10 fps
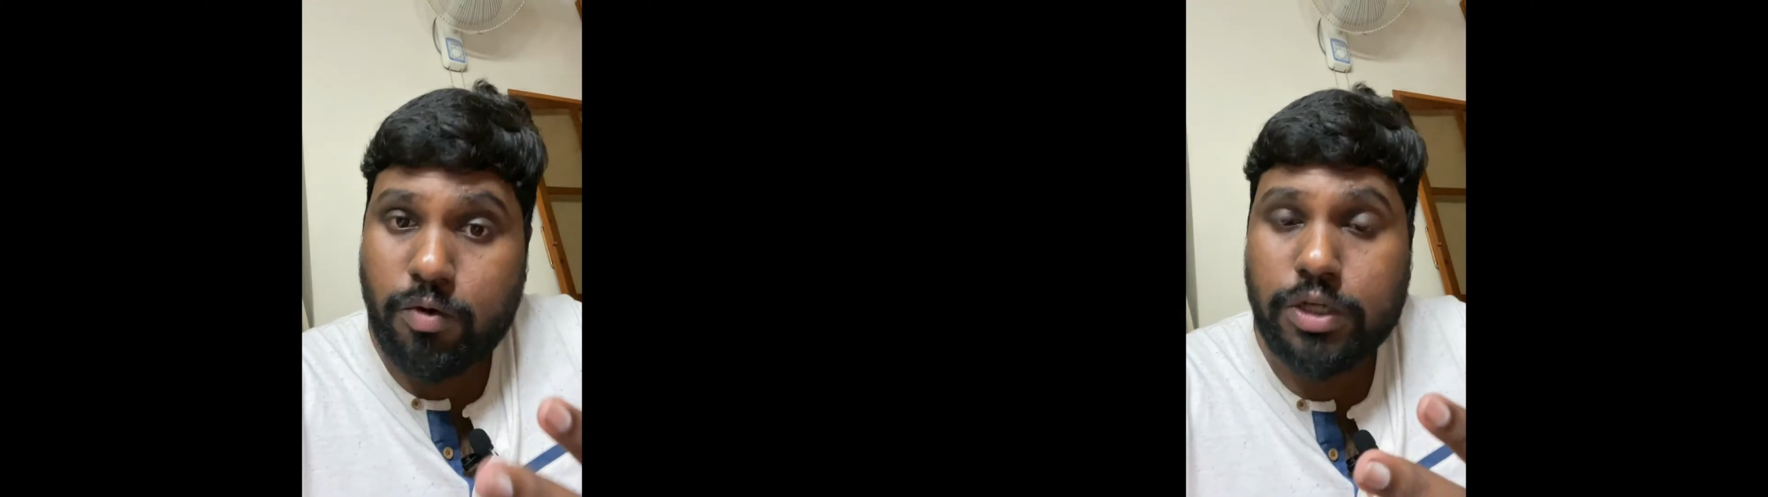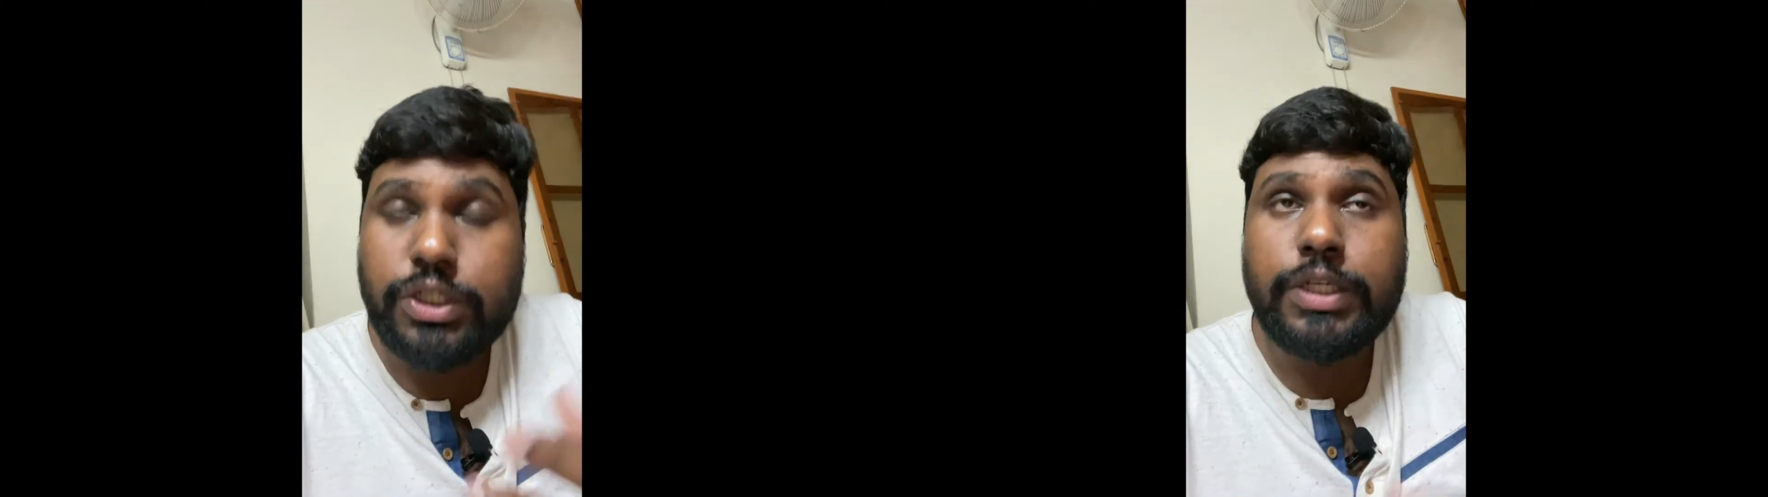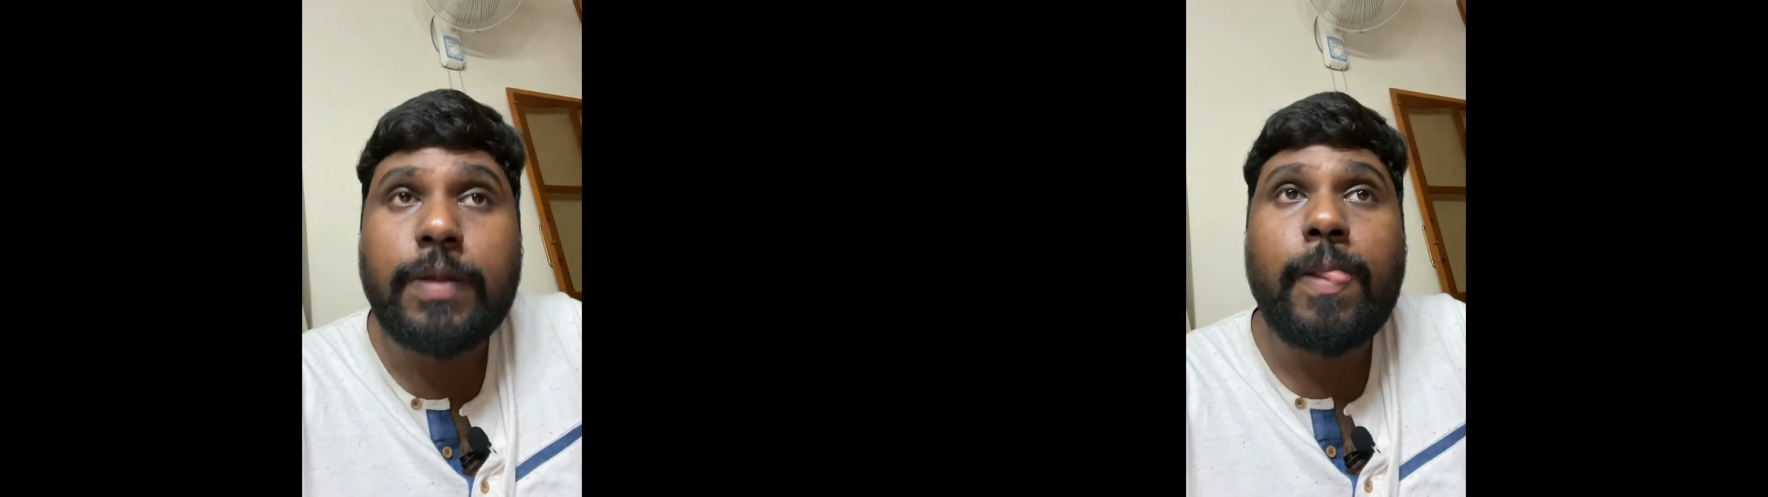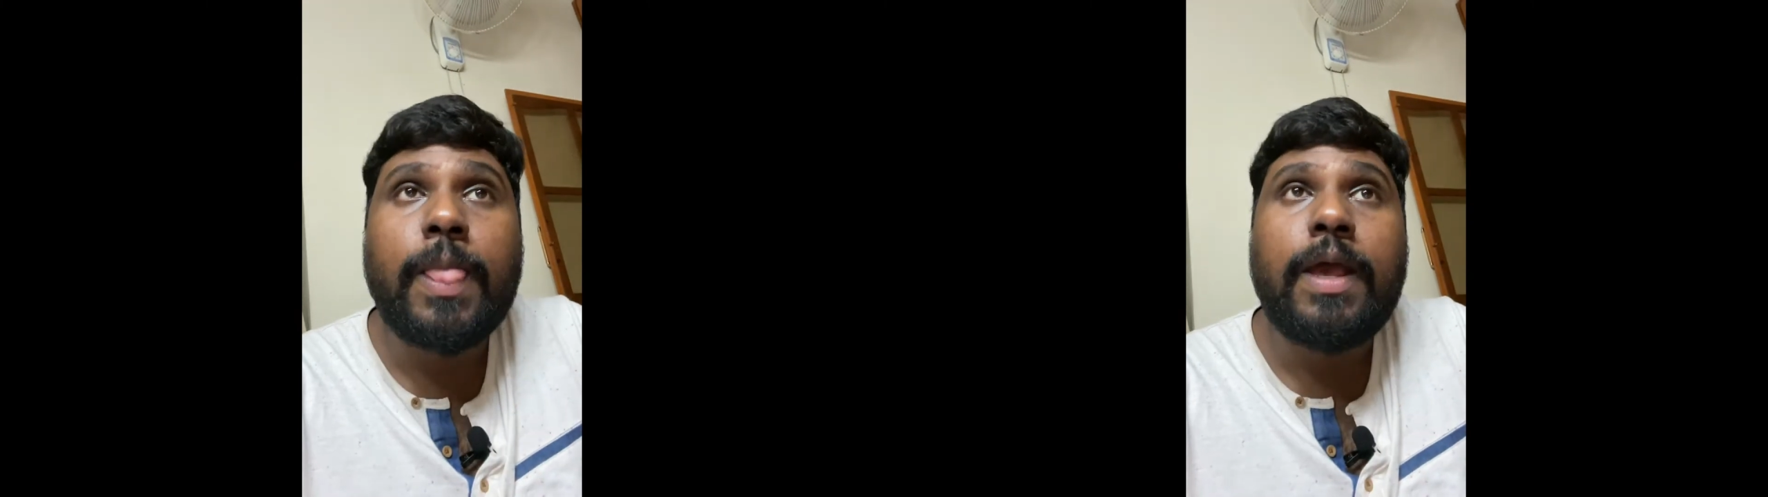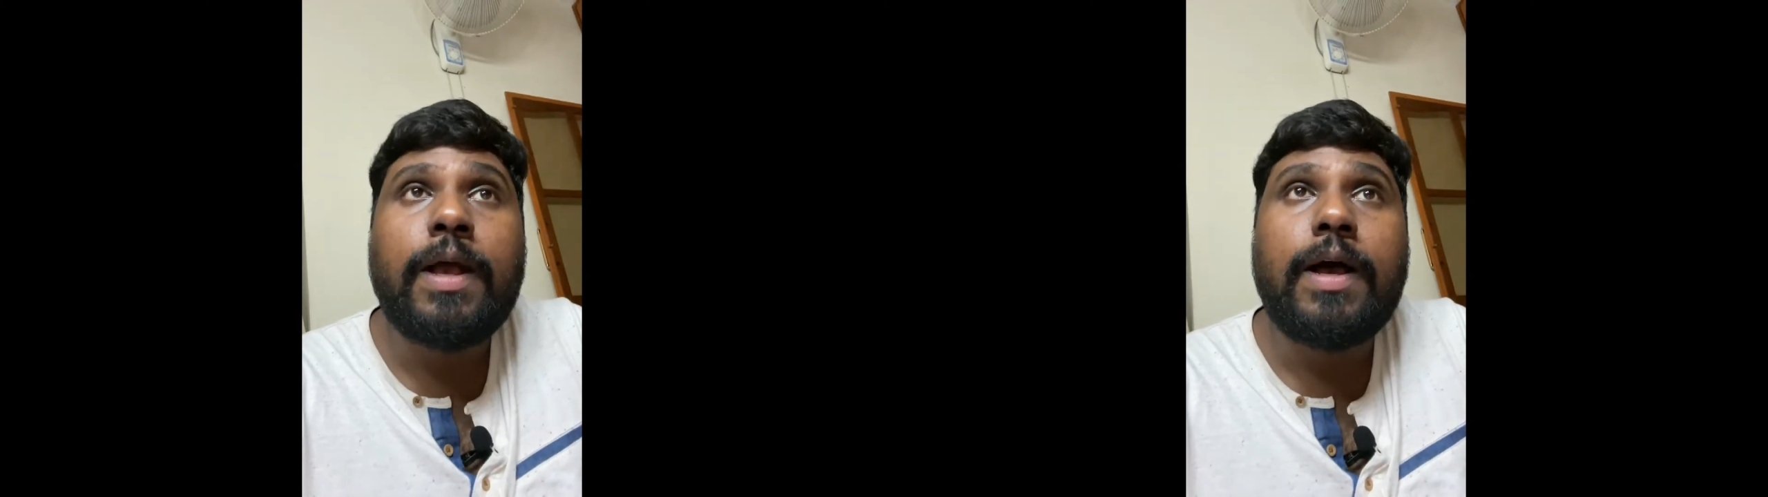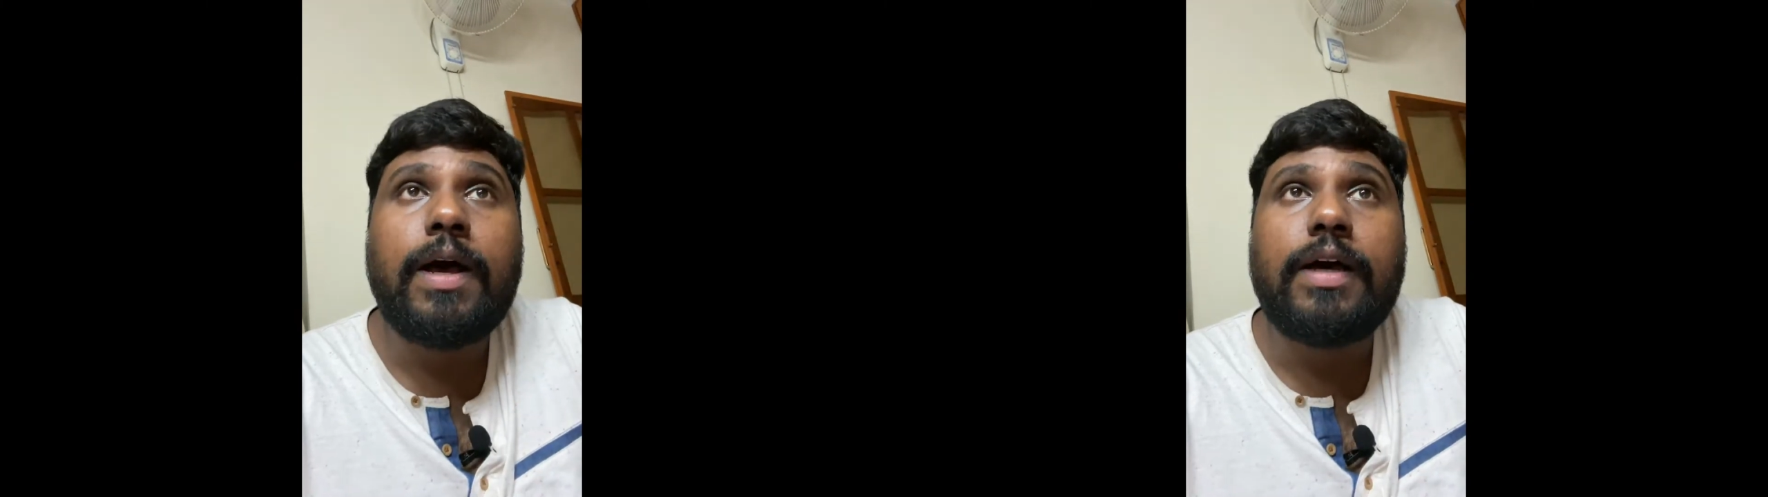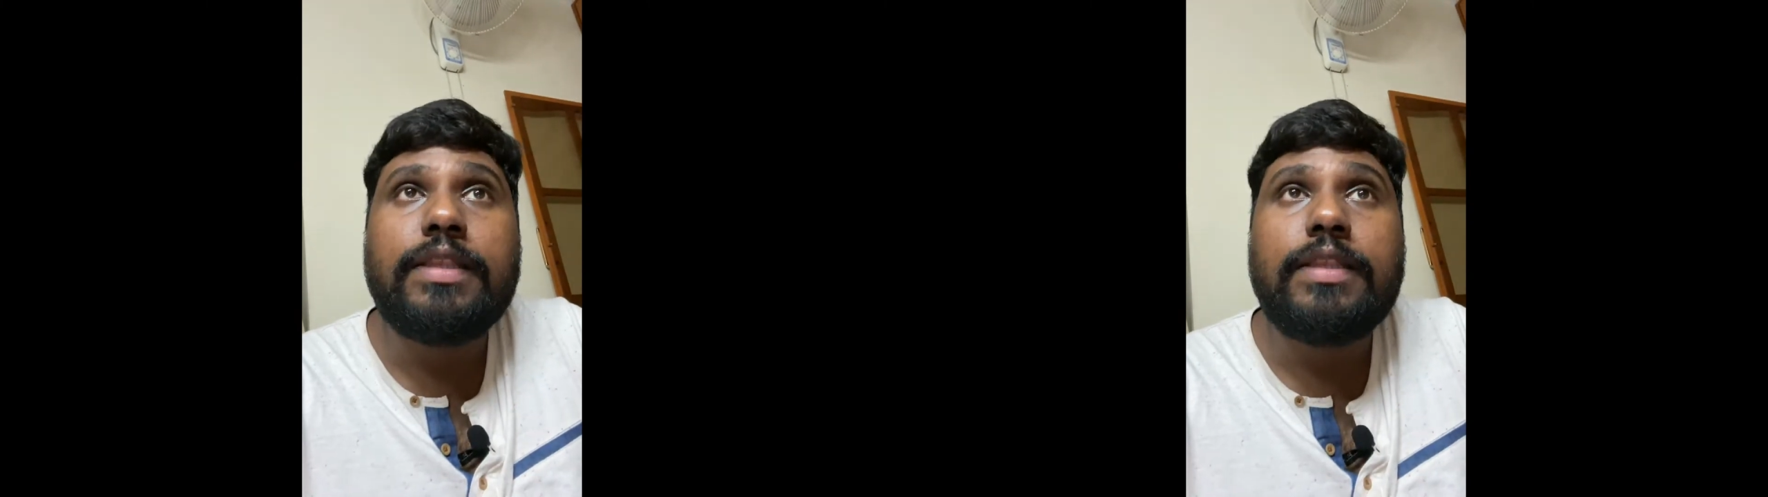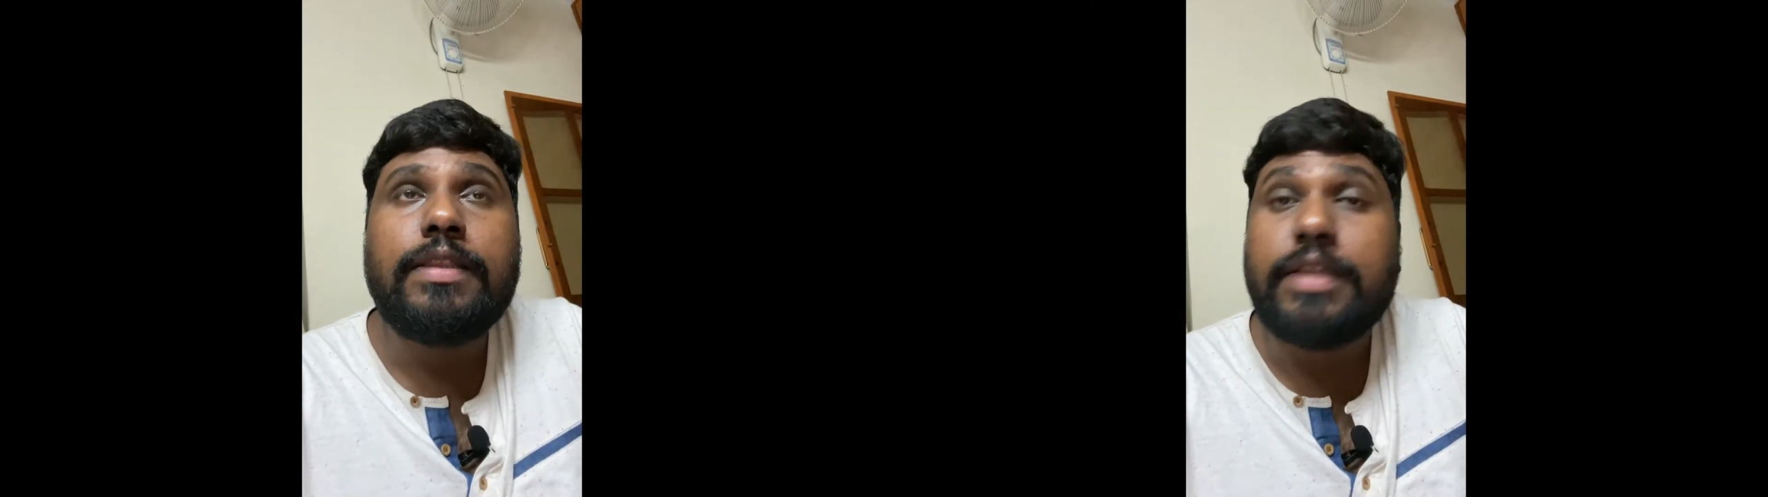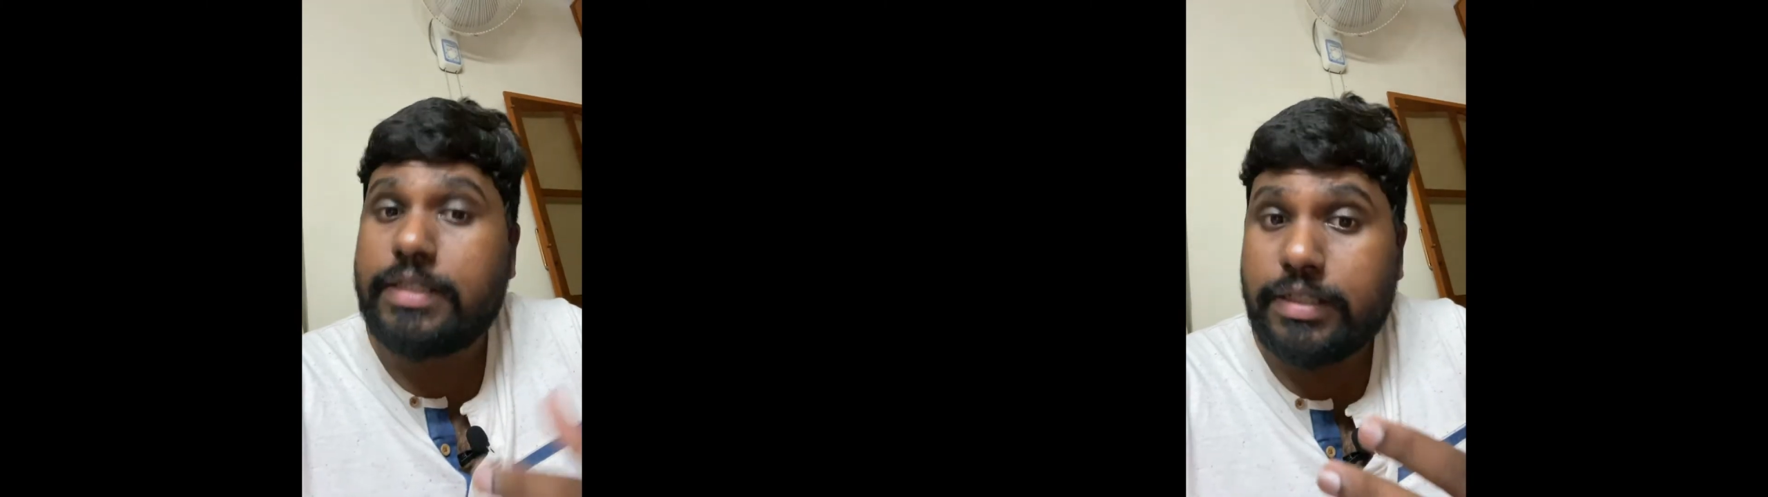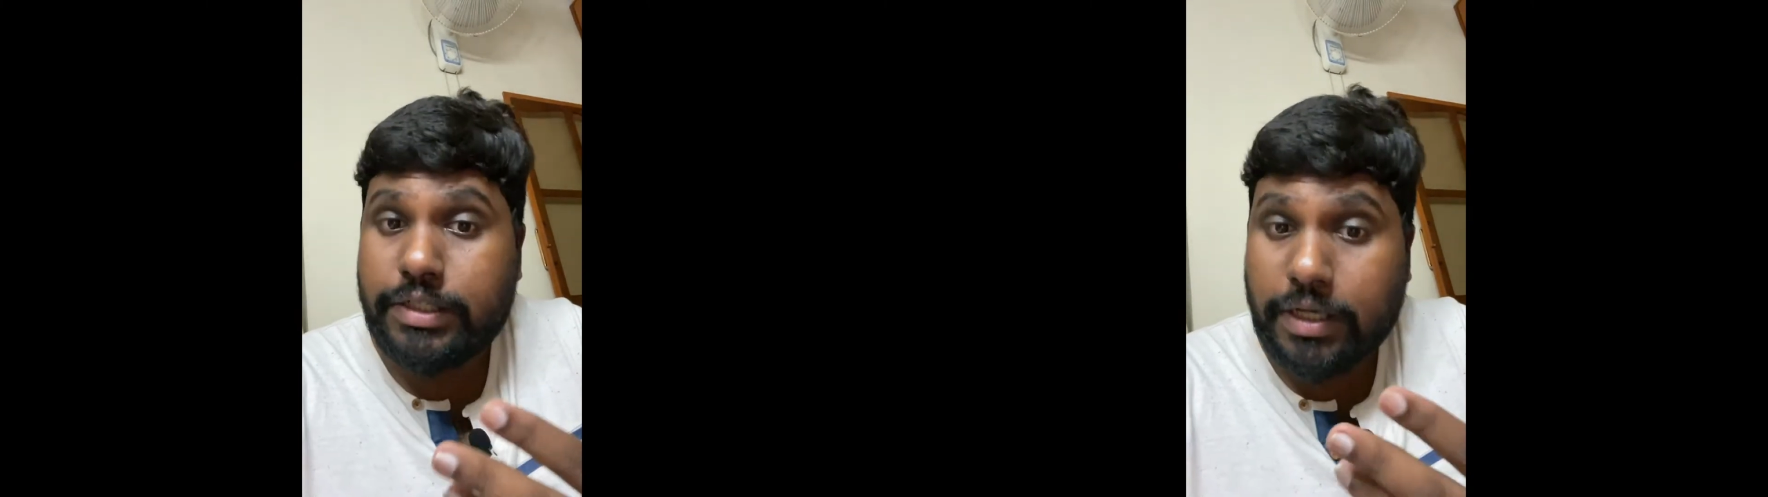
watch. There's